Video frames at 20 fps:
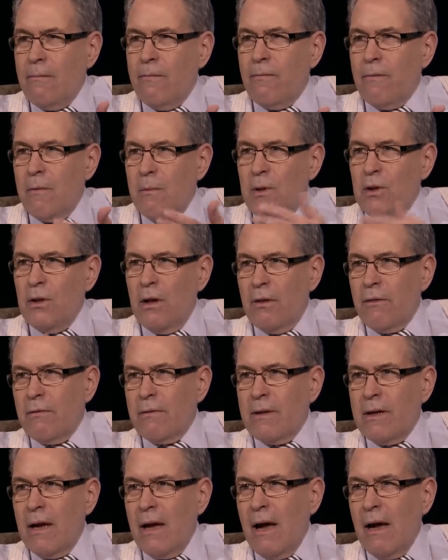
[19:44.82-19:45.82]
from another,
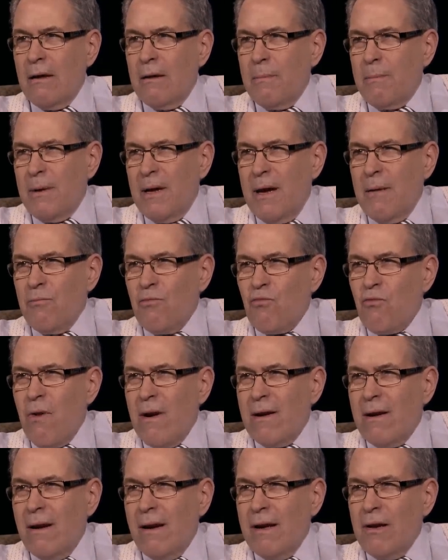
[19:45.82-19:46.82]
how did it become
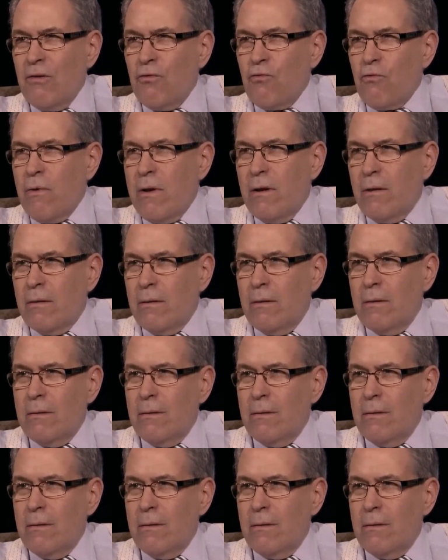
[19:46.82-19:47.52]
Red Eye Grill?